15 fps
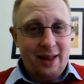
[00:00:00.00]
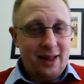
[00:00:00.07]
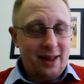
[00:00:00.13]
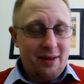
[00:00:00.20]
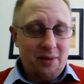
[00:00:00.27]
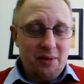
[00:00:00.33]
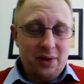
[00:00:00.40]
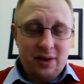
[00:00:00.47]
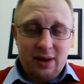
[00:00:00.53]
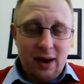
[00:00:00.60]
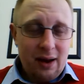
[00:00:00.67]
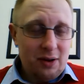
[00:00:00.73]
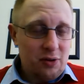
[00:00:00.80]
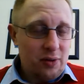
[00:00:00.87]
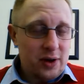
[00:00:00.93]
There were
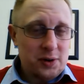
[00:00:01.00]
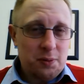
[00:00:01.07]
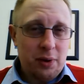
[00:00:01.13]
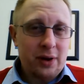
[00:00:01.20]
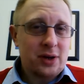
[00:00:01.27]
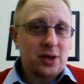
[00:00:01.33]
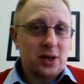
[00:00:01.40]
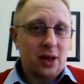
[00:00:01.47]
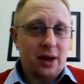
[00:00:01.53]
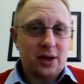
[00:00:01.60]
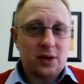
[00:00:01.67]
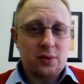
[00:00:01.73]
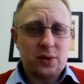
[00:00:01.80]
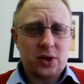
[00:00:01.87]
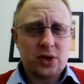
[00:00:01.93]
times where his punch
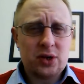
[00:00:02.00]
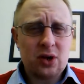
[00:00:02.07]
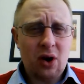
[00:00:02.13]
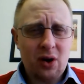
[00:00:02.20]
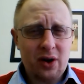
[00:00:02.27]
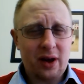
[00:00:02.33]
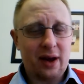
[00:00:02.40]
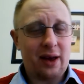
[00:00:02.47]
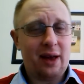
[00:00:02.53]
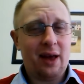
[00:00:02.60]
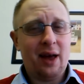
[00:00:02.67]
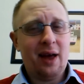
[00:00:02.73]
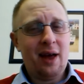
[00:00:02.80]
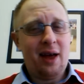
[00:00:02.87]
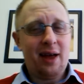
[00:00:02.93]
selection was shocking.
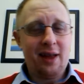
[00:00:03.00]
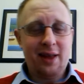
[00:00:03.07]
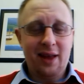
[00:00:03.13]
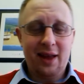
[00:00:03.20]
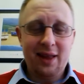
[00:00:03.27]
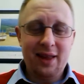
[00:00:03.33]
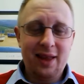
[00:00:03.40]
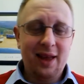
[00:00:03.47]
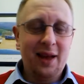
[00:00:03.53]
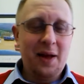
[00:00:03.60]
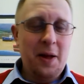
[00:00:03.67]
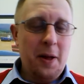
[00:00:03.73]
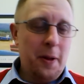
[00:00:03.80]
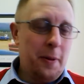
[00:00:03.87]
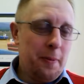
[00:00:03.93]
And
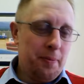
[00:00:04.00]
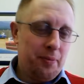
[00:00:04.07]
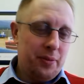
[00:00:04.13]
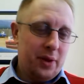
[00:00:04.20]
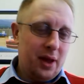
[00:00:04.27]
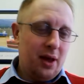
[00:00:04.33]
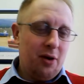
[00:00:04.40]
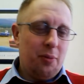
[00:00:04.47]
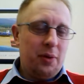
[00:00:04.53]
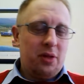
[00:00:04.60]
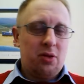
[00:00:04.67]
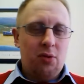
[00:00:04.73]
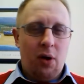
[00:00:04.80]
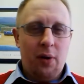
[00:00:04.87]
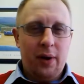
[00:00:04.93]
you know, he'd be
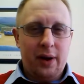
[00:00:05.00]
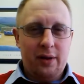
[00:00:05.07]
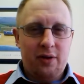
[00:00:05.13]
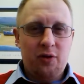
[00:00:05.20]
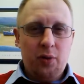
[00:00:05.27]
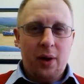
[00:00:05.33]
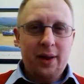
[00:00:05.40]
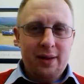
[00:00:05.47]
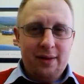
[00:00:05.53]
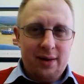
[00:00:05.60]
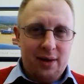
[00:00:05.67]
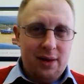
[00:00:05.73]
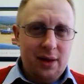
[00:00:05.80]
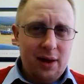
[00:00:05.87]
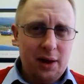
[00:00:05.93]
throwing 20,
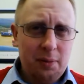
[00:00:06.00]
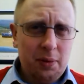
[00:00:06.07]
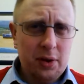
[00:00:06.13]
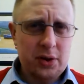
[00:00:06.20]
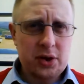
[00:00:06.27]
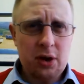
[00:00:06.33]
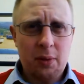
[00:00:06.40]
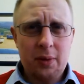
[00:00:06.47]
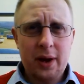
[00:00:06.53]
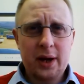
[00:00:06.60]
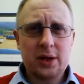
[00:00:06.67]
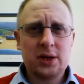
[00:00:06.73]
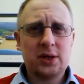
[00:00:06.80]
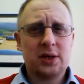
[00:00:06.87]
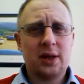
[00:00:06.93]
30 punch
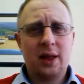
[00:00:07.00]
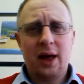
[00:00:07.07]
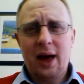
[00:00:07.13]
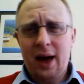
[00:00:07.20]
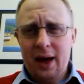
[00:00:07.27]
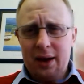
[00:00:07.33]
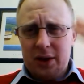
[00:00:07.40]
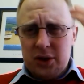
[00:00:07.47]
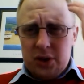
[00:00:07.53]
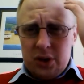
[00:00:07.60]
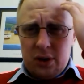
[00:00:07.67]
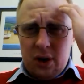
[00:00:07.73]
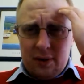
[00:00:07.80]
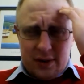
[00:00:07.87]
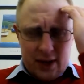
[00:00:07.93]
combinations to the head, and
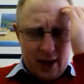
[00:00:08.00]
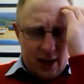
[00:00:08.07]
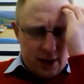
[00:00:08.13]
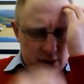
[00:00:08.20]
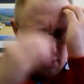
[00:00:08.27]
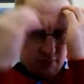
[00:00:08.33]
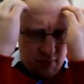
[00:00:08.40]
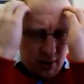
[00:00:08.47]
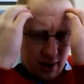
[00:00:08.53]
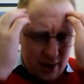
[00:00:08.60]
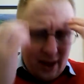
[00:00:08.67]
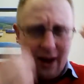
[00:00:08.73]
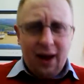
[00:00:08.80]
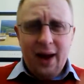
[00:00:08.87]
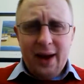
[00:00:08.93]
Chudinov's hands are really
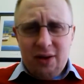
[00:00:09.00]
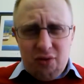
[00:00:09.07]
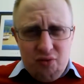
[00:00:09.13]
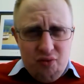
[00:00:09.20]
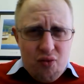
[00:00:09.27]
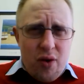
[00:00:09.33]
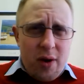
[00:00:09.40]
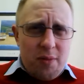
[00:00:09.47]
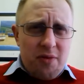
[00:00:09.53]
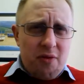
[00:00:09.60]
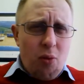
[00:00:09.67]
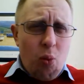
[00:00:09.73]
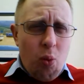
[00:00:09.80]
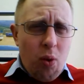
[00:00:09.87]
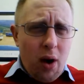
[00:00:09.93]
high. His ribs are
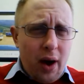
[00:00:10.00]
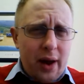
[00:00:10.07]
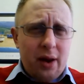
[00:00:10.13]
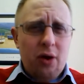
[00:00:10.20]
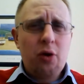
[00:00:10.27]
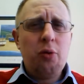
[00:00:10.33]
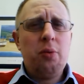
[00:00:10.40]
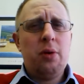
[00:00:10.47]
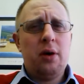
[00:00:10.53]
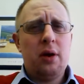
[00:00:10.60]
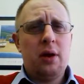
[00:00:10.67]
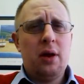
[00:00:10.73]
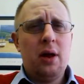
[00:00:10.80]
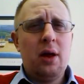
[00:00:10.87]
wide open.